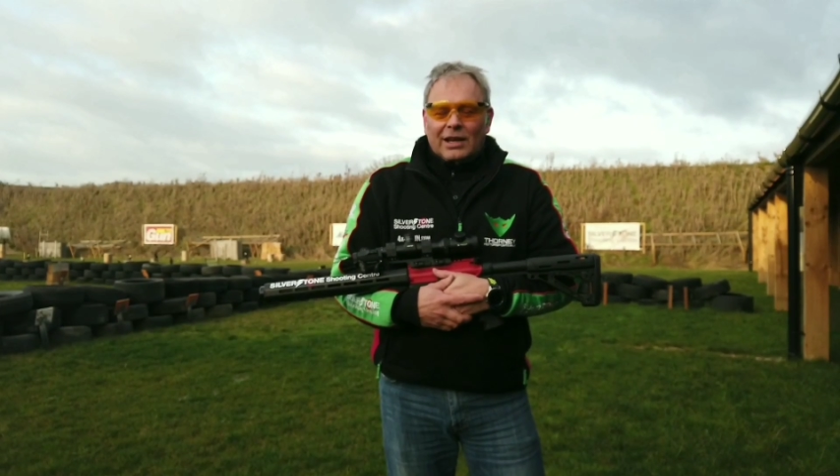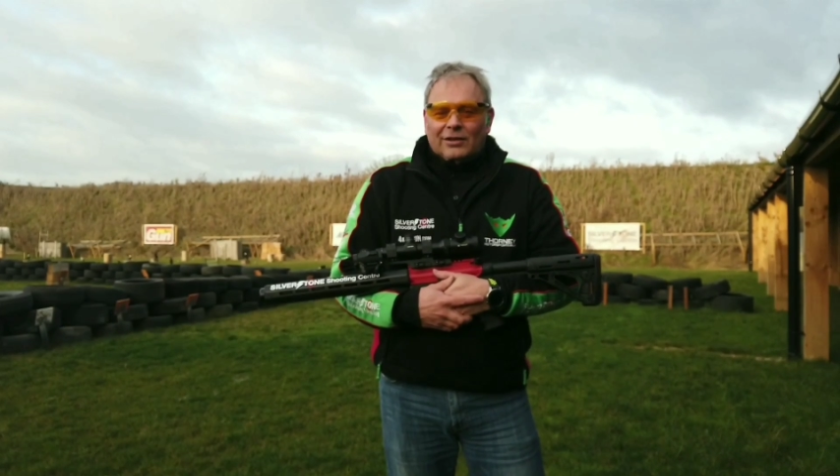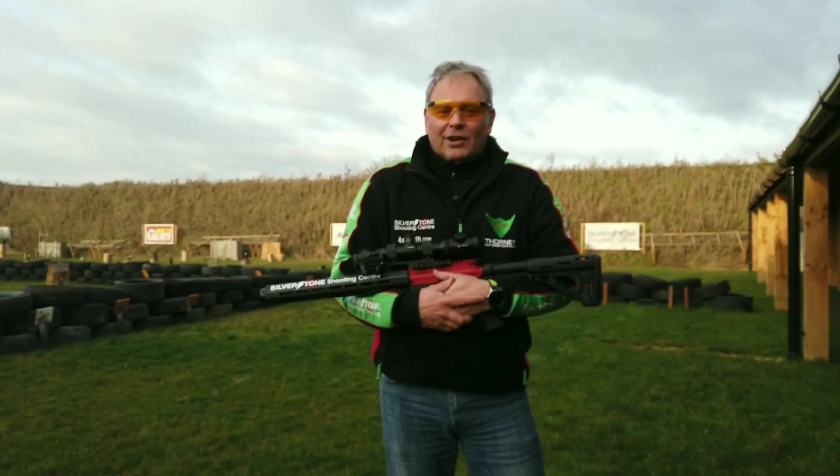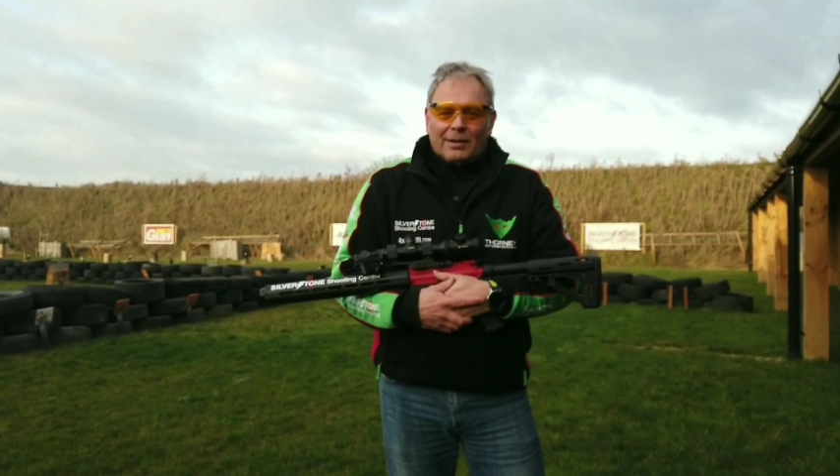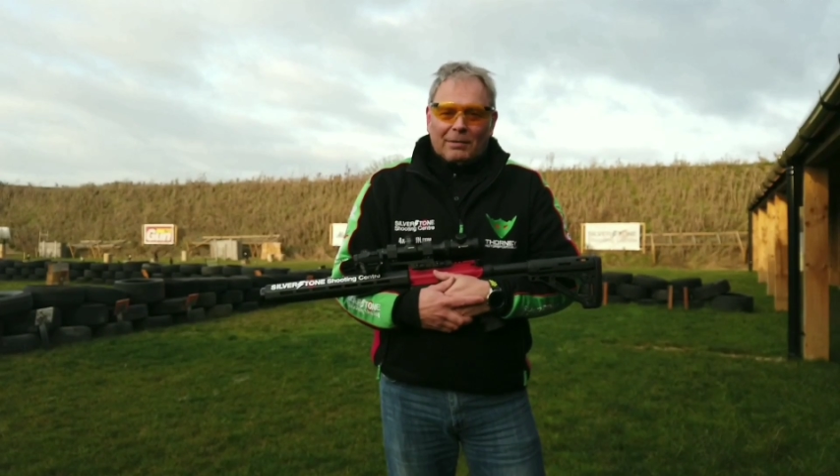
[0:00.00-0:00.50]

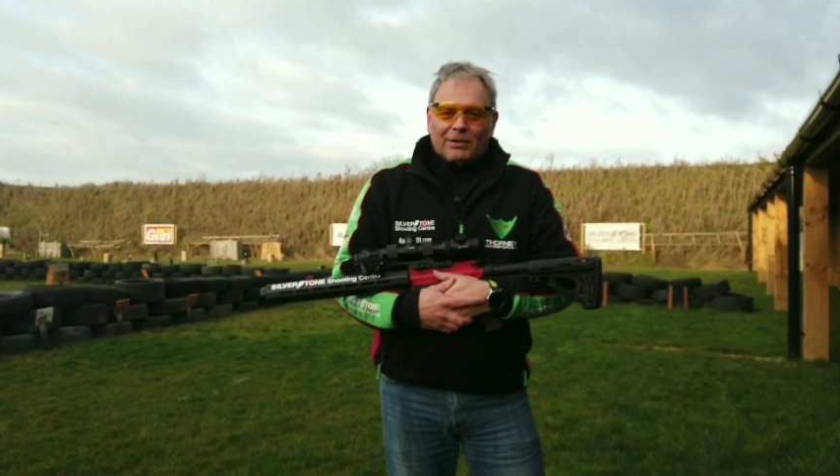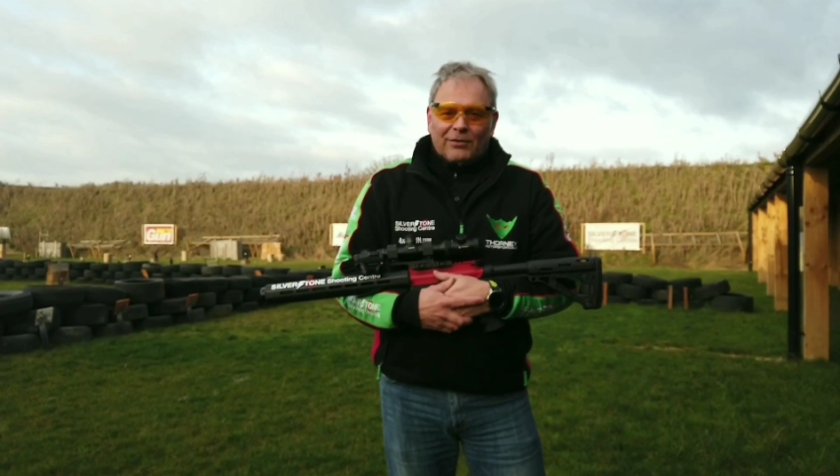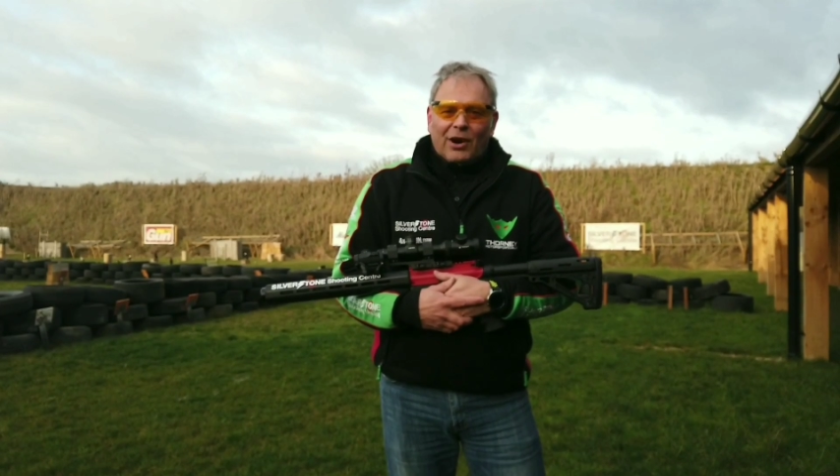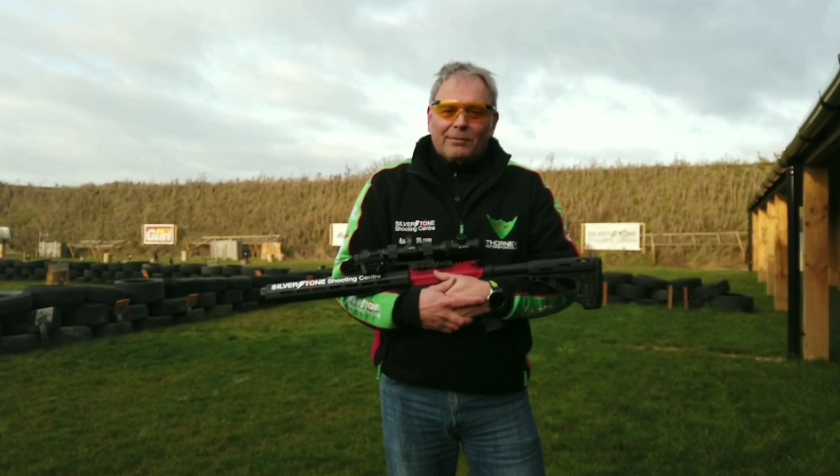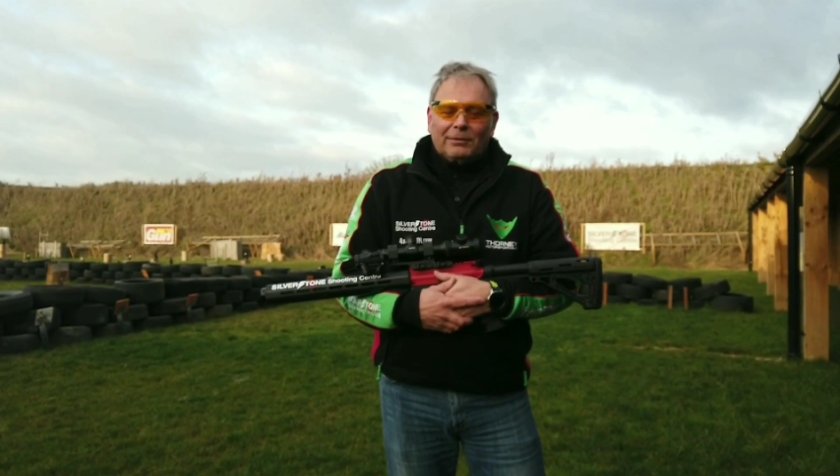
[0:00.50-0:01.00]
in a dynamic
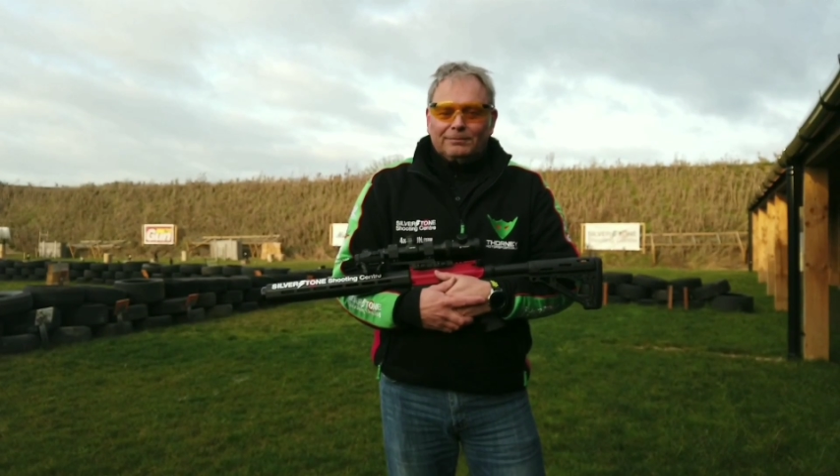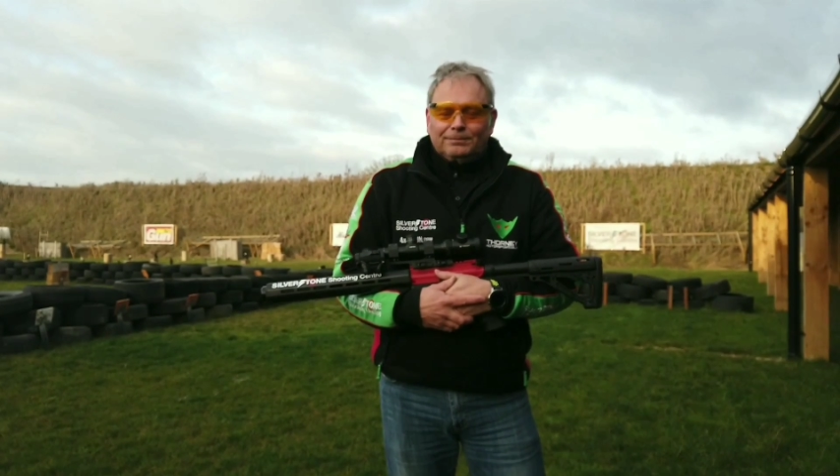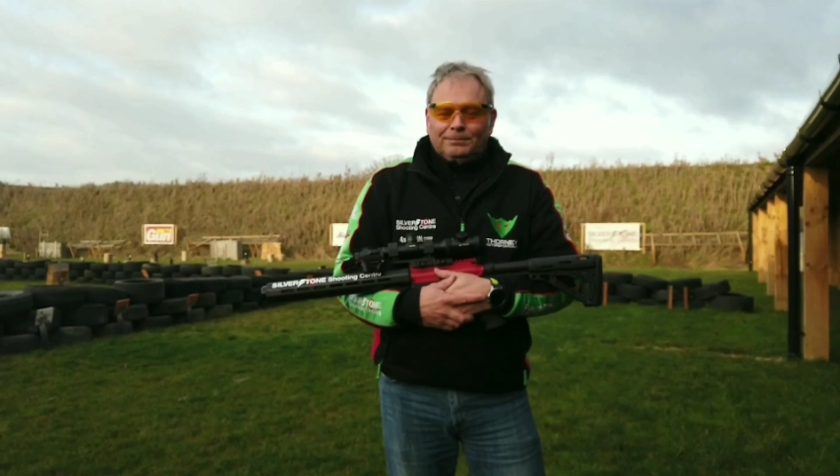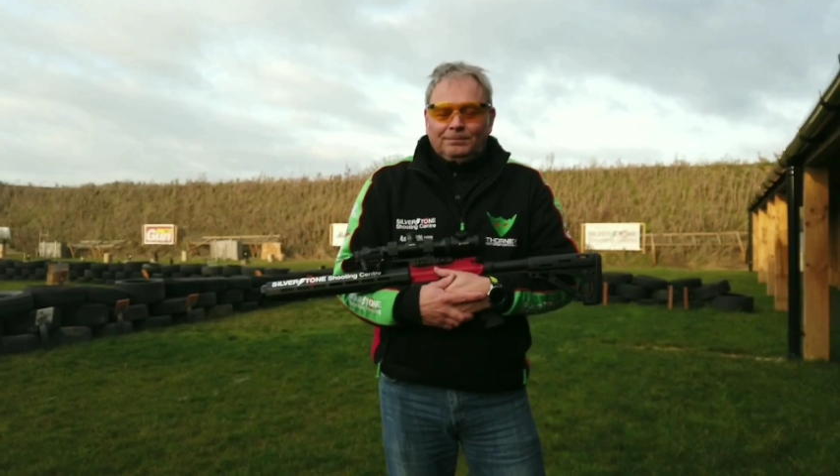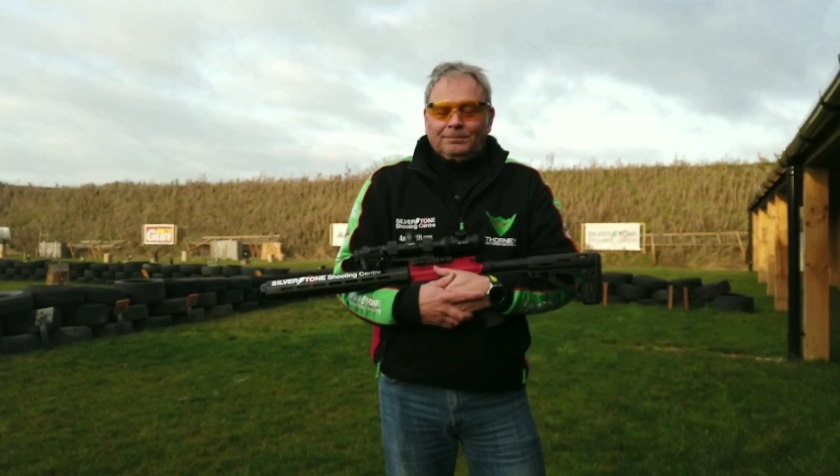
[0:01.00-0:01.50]

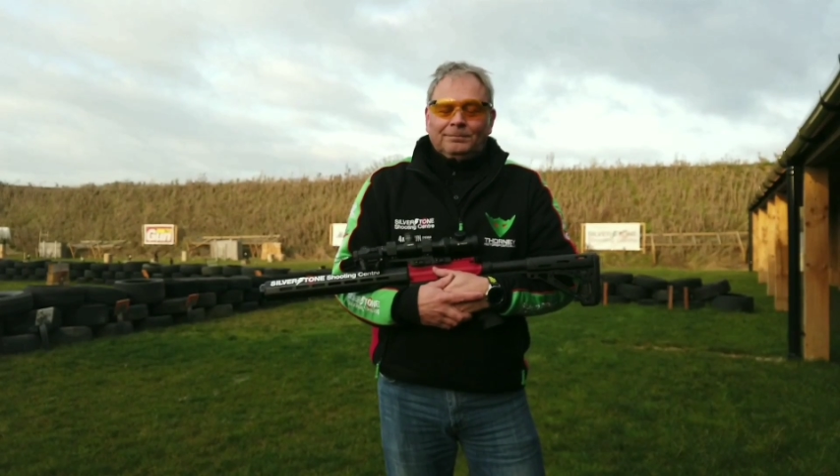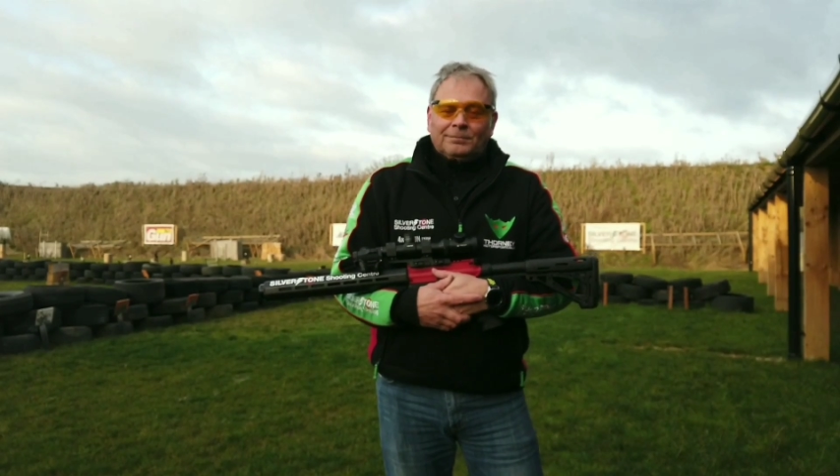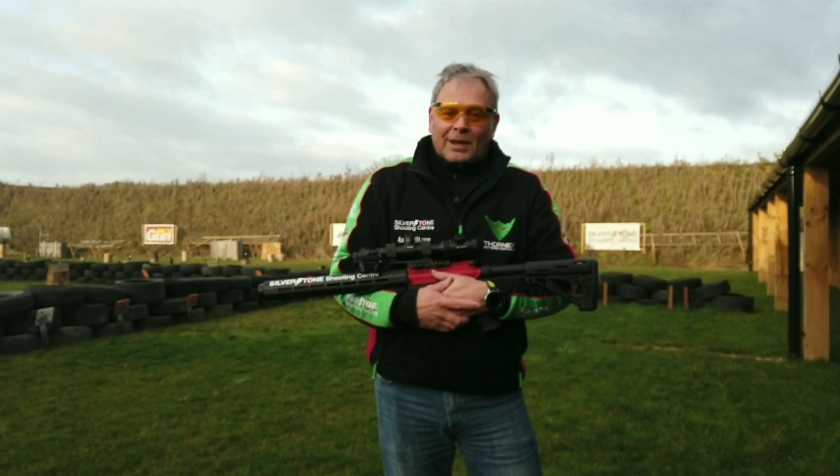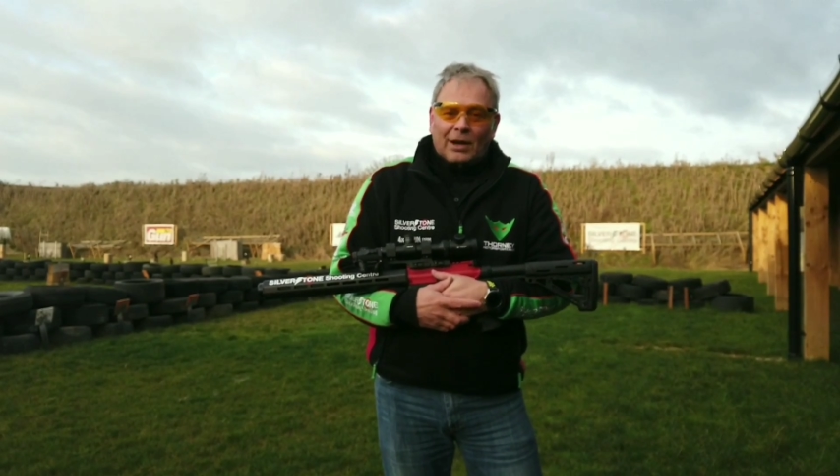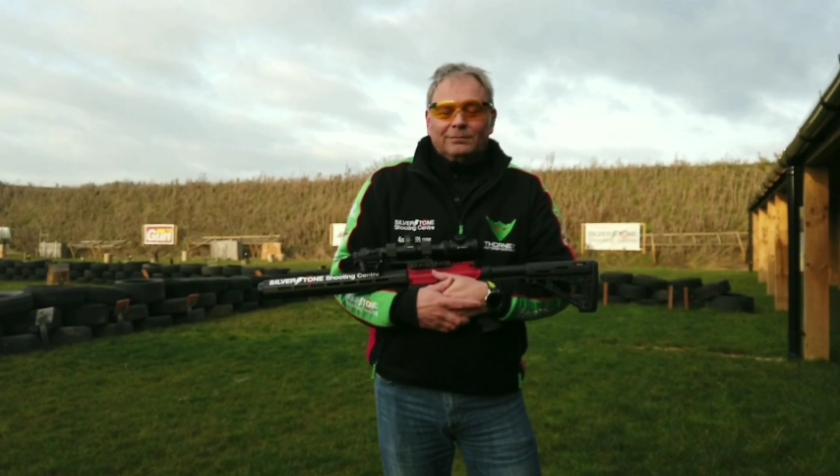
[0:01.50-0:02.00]
environment.
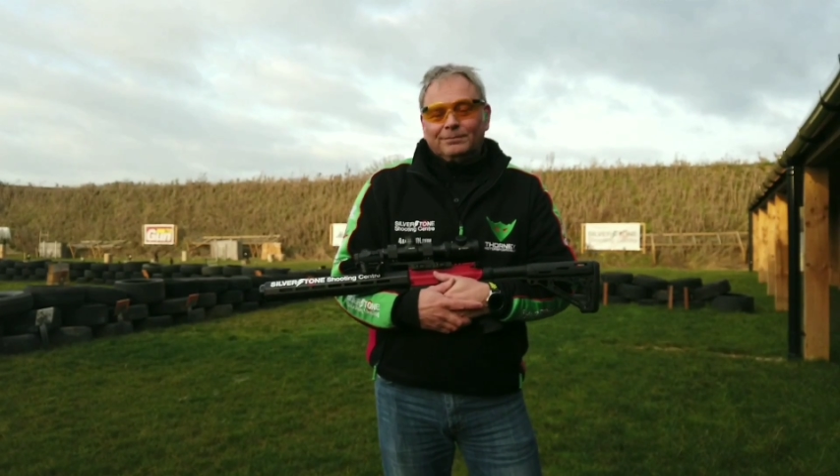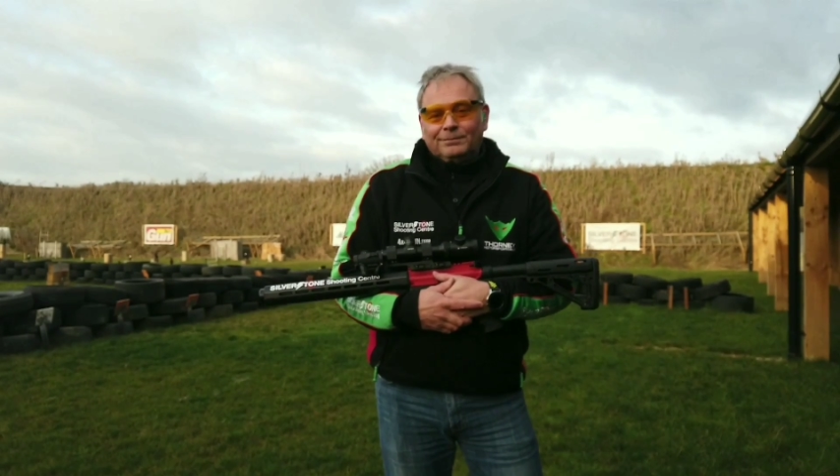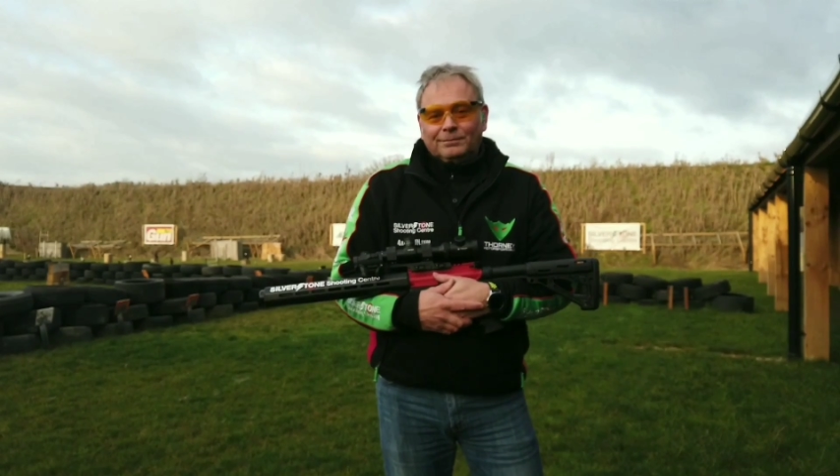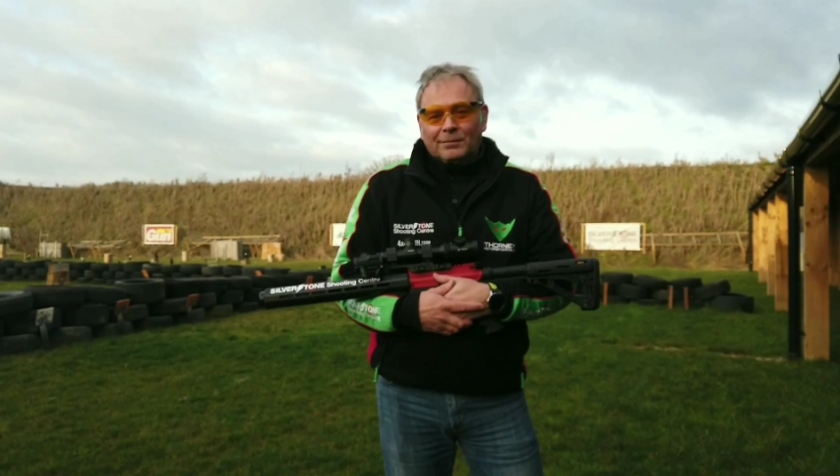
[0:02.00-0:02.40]
Now,